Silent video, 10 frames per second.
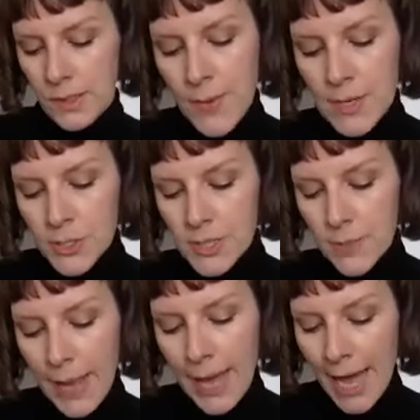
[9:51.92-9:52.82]
I mean,
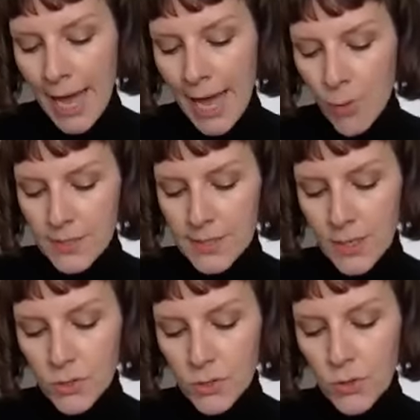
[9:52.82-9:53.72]
just the power of the
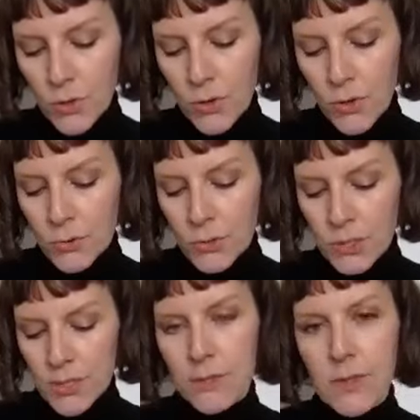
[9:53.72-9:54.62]
essential oil,
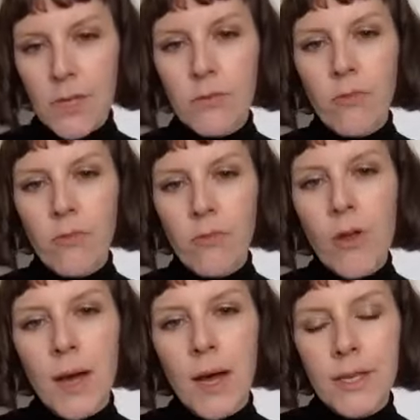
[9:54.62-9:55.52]
just the
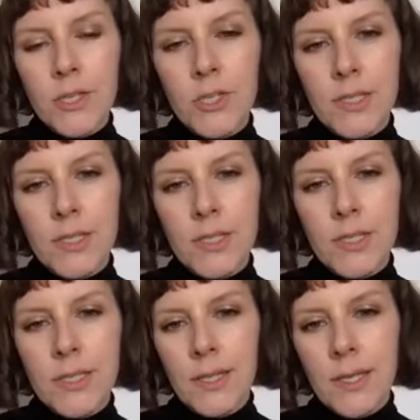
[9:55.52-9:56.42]
aroma is
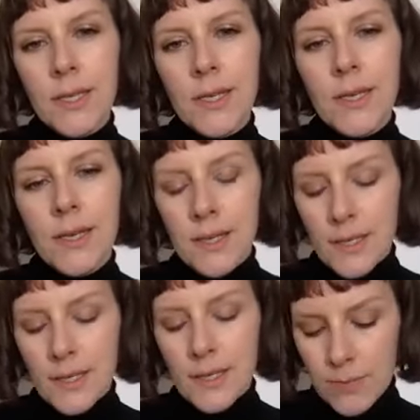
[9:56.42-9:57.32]
just,
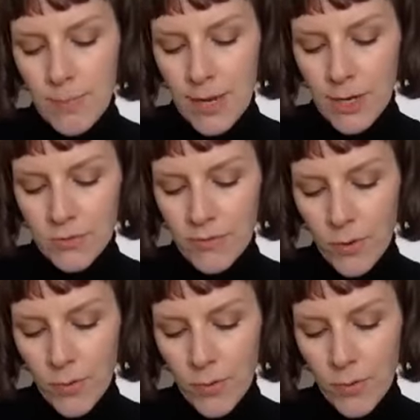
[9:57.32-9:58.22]
just makes you
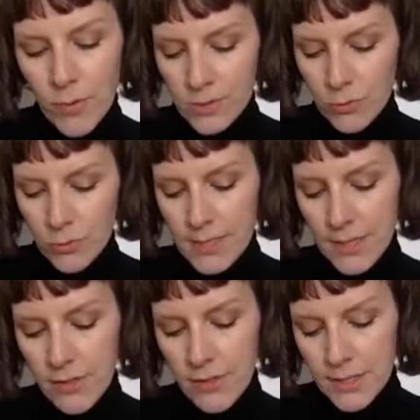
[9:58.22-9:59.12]
feel better
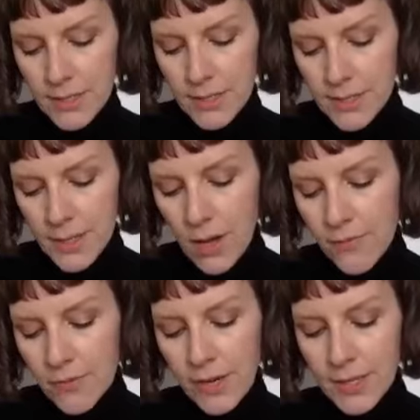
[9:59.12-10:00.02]
already, I think, doesn't it? I
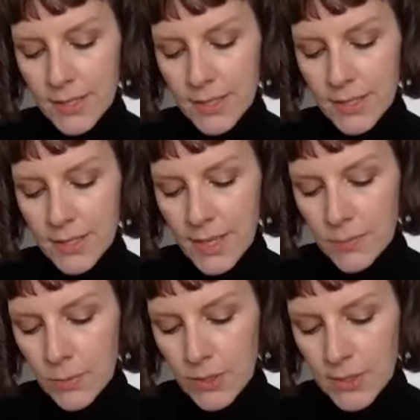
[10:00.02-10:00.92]
love the
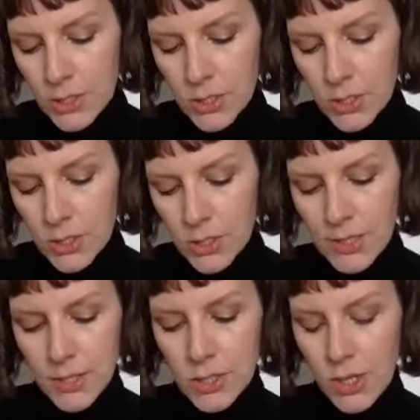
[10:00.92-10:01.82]
frankincense because it's just
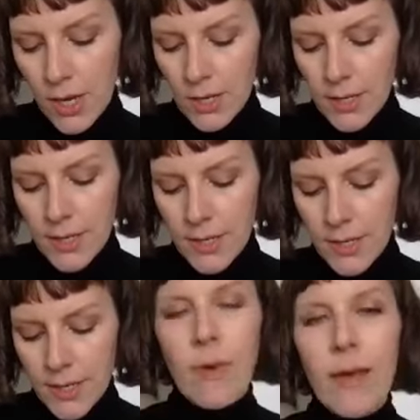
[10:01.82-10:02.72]
such a, it's
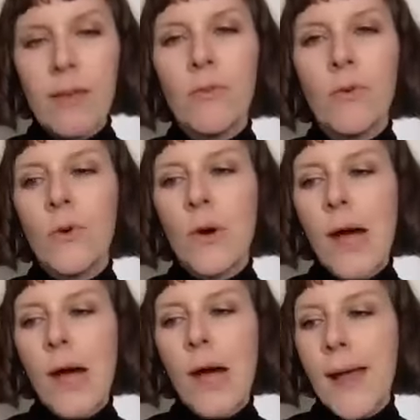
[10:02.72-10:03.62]
great for
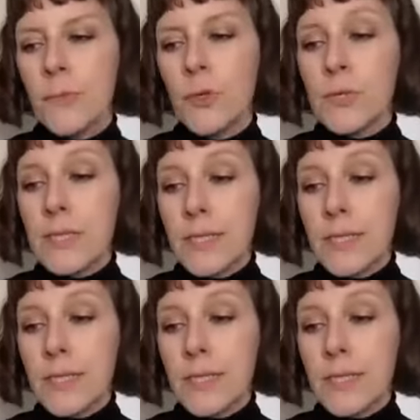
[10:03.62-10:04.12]
your